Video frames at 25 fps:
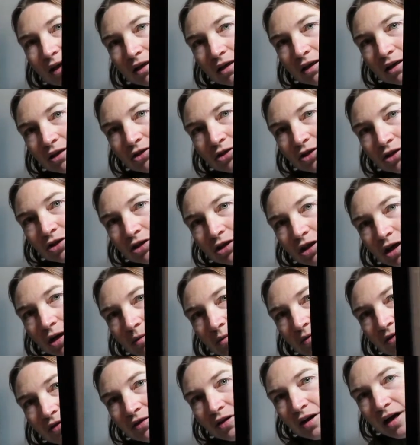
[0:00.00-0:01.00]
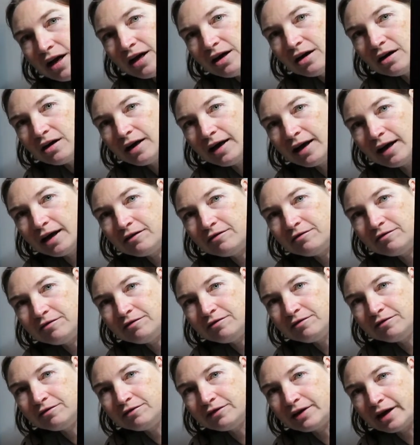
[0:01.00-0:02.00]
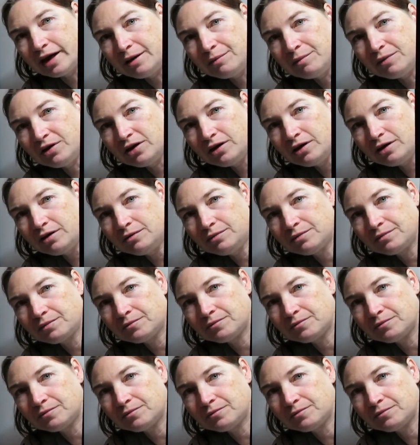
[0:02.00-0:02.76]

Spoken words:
and the 2 tops, and I have framed it.